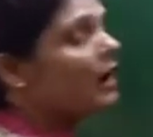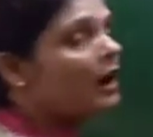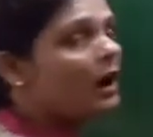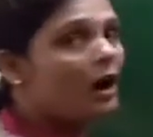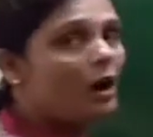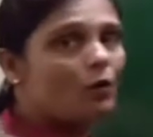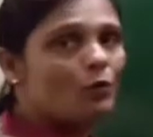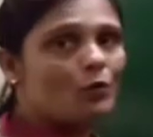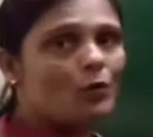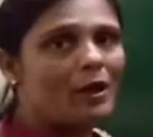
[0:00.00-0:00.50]

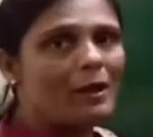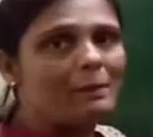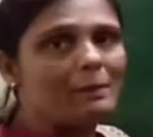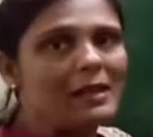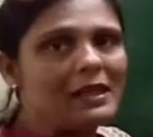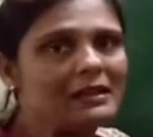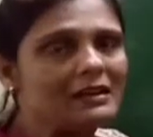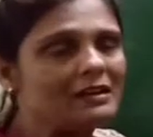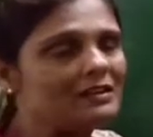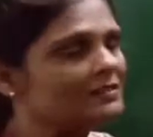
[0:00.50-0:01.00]
How do I
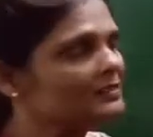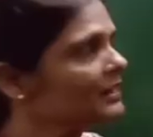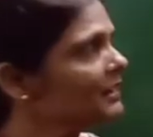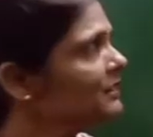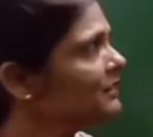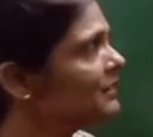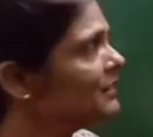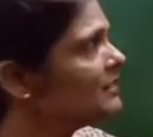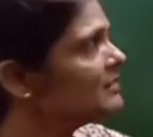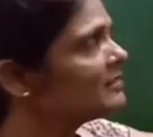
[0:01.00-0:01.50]
make a
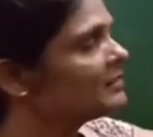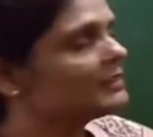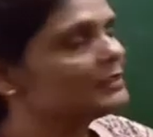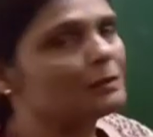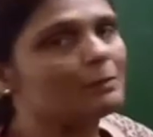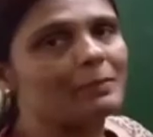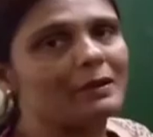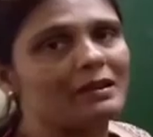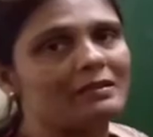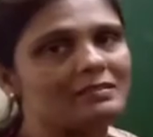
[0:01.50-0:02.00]
sentence in
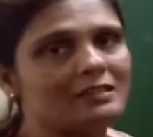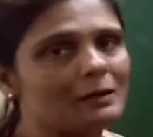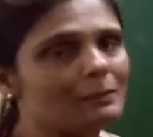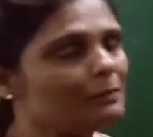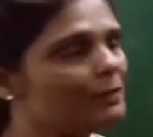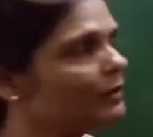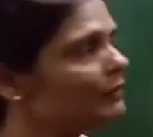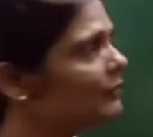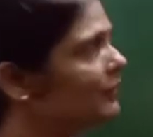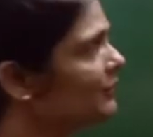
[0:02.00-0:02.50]
the present
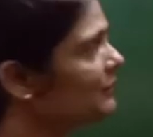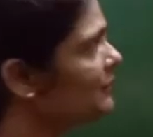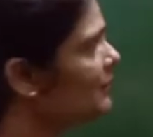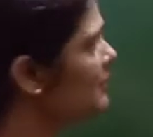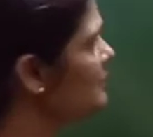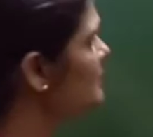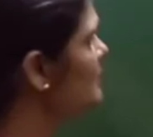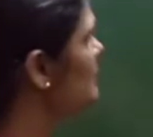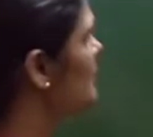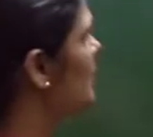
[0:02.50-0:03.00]
perfect
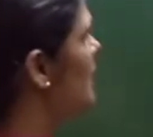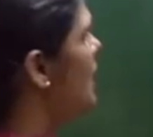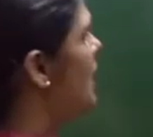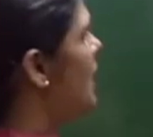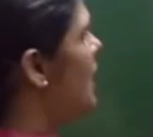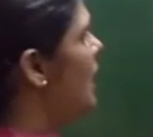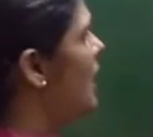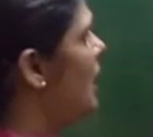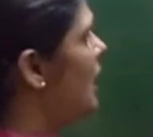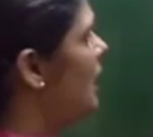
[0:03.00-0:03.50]
tense?
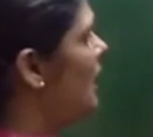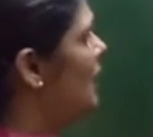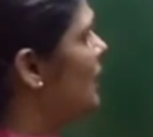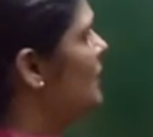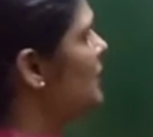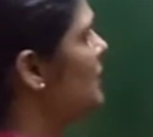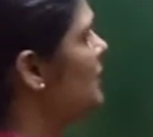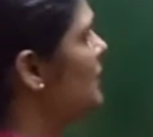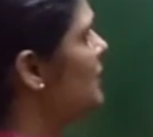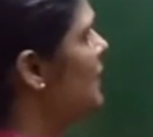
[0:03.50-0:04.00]

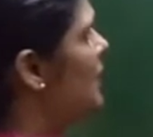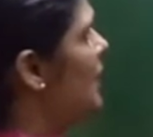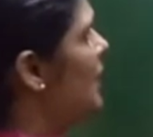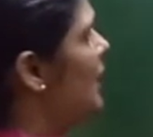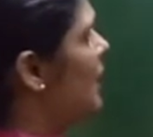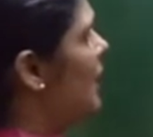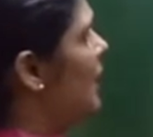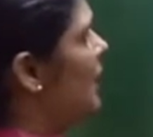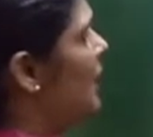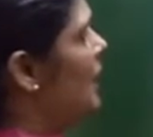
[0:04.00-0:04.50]
I
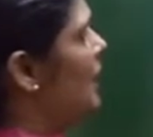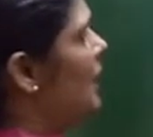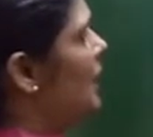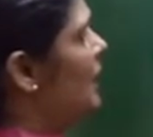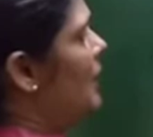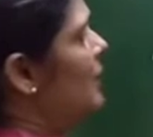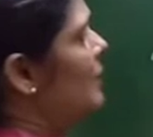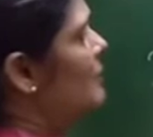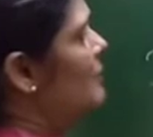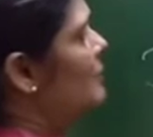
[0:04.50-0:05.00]

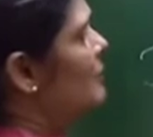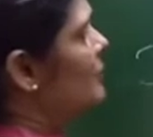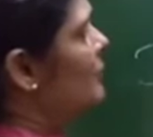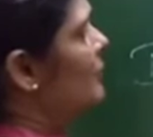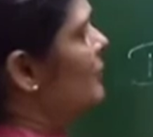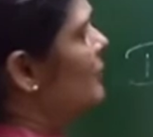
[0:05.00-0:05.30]
have